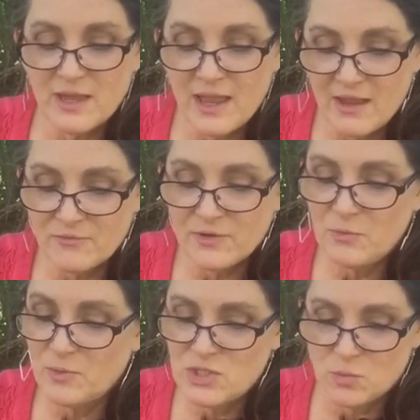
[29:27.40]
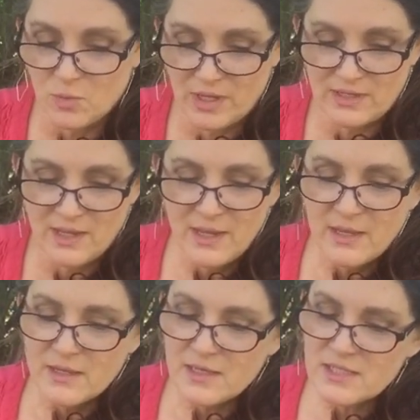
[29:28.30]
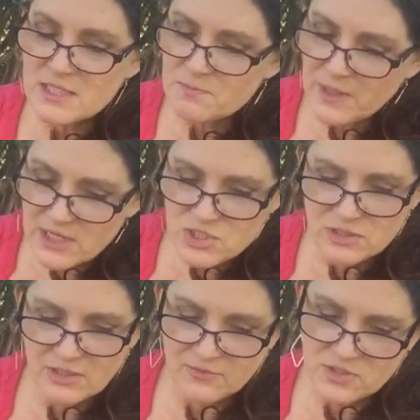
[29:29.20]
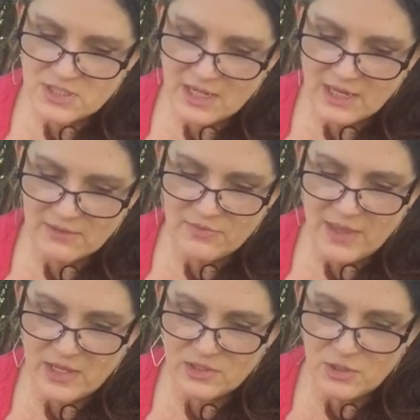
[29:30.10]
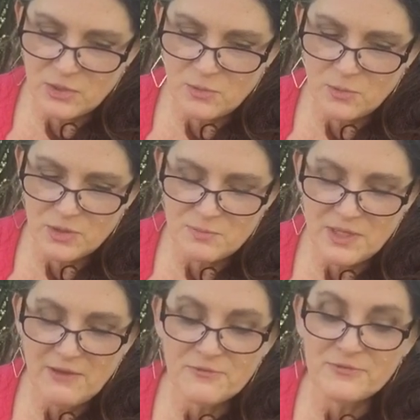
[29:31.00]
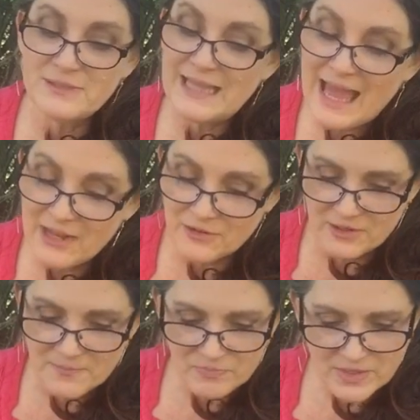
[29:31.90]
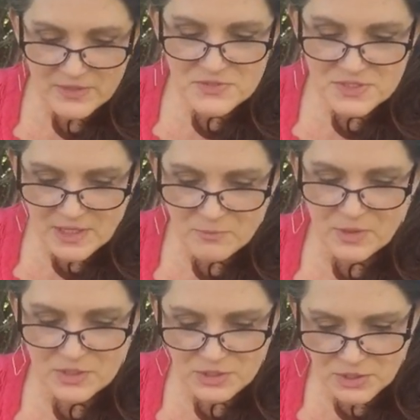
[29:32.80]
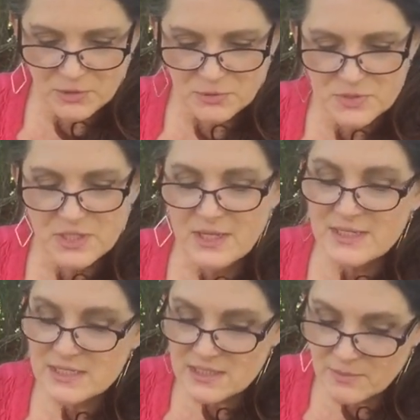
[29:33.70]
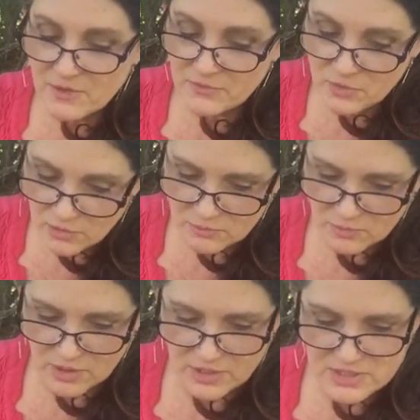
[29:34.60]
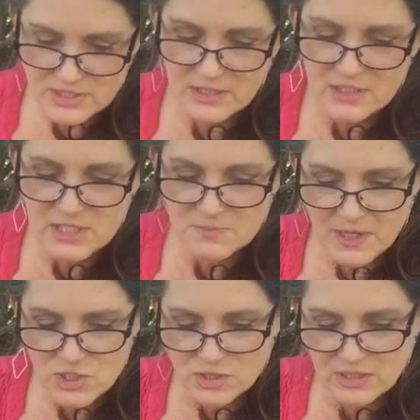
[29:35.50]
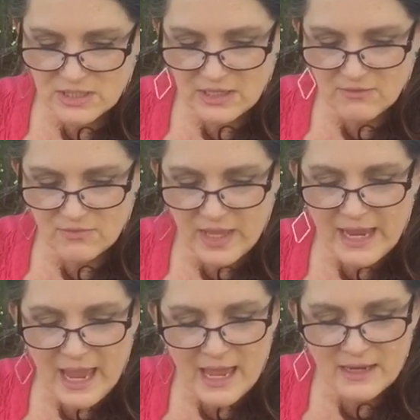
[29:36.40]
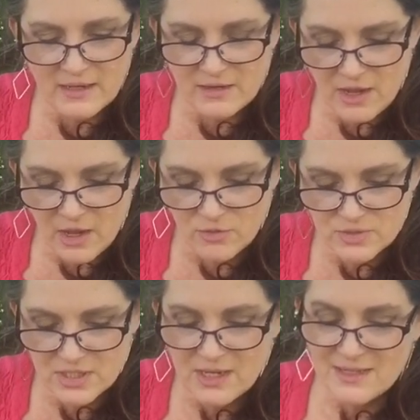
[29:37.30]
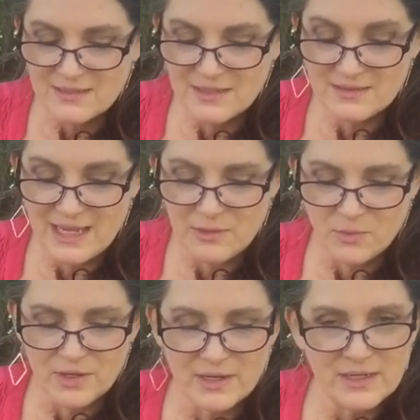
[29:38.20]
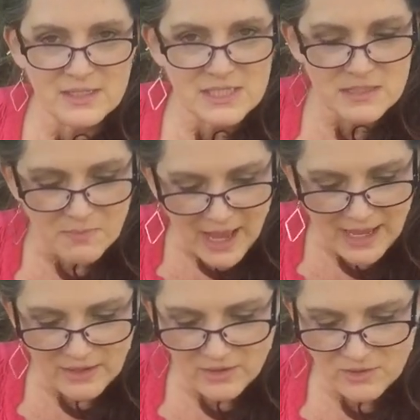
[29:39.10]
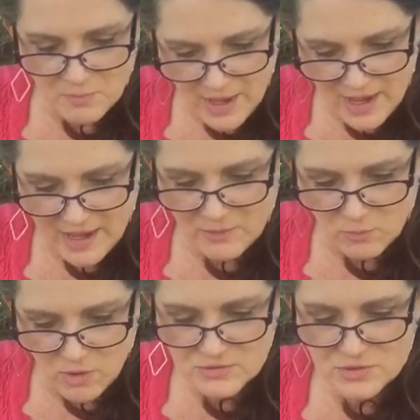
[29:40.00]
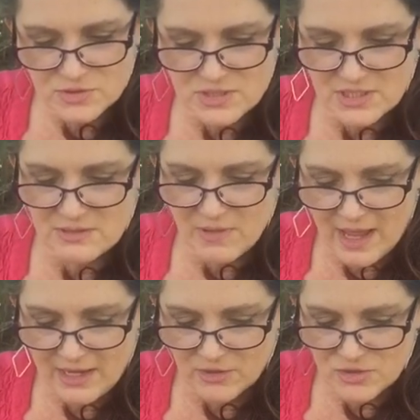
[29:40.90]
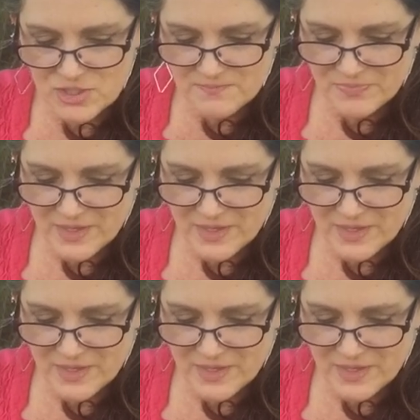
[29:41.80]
every which one, especially for saying that you would be flattered if someone used some of your words, and especially if they added a note that they were inspired by Walter Dean Myers.